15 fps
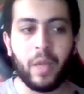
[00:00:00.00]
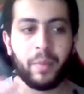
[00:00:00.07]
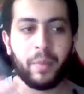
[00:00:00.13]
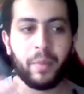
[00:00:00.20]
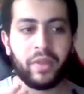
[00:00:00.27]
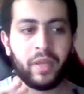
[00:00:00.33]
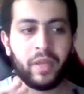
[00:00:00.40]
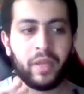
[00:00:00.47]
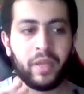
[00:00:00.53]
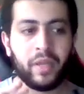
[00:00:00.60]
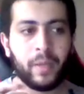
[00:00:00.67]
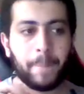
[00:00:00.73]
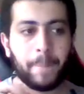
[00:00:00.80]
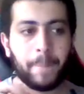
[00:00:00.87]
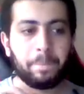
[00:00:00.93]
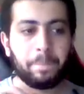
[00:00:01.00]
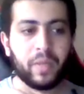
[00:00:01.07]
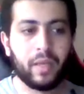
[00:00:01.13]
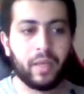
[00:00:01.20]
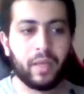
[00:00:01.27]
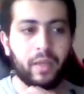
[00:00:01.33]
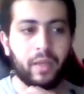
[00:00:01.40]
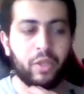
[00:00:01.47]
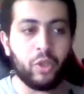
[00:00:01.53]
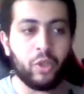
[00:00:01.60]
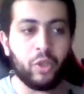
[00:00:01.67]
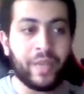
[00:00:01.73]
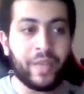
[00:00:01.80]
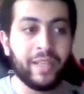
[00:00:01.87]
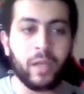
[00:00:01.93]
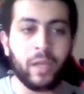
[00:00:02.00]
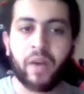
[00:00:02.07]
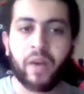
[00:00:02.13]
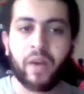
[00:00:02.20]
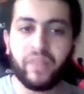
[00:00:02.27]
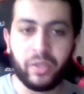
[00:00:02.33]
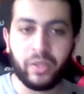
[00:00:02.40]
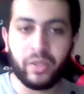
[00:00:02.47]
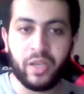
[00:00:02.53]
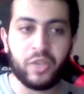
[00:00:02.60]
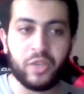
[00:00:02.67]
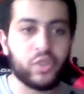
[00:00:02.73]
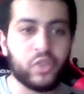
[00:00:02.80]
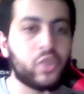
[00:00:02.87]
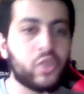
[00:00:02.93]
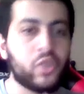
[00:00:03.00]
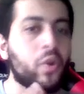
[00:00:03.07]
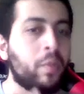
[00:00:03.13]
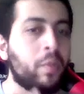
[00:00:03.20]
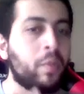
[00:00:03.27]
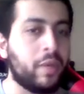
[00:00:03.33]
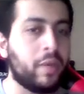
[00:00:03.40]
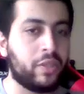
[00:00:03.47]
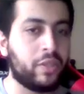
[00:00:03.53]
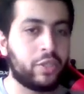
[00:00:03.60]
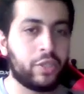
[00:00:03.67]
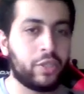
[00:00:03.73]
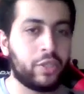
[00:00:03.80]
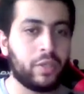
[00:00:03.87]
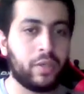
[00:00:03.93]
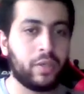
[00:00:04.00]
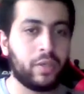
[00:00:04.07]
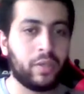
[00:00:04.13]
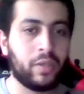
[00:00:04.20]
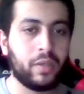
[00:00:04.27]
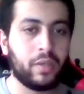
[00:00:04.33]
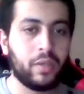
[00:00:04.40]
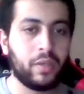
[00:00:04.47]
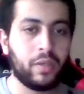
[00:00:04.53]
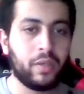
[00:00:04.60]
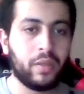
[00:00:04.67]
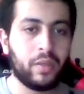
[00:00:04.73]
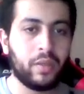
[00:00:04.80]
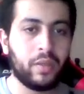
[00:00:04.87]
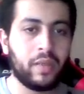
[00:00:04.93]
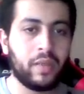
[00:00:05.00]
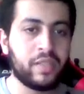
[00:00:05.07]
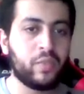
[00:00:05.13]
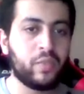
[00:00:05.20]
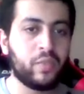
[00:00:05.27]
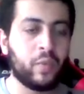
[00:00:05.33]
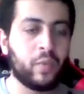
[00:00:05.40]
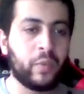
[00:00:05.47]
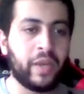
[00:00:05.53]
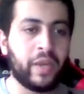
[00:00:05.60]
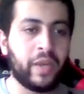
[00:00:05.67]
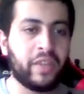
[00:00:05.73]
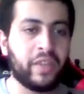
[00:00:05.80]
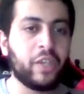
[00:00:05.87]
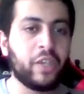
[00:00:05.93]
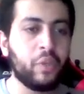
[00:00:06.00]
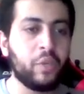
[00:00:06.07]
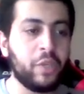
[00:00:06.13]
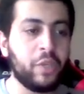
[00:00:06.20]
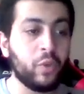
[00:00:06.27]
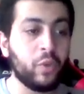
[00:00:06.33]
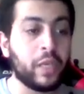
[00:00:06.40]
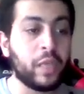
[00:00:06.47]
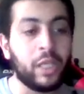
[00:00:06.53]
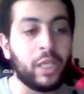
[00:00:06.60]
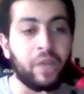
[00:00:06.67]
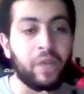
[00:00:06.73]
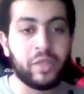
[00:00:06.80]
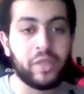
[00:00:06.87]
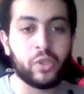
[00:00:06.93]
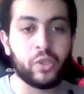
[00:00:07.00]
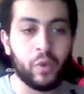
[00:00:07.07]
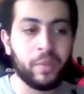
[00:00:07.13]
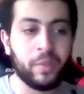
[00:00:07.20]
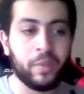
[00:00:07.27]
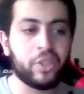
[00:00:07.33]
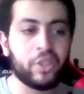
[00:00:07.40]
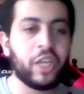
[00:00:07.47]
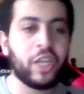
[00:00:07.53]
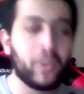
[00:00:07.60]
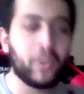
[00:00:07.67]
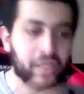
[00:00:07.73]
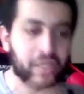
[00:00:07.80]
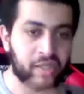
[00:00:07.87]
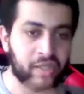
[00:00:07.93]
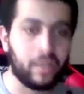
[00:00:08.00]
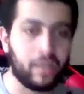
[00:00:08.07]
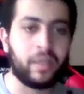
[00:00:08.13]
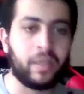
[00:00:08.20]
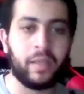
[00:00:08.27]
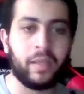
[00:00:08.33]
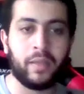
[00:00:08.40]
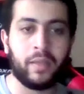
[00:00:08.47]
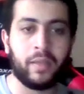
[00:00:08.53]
But then you can love the tiger so much. That's what I think you mean. You can love it so much and you can still kill it,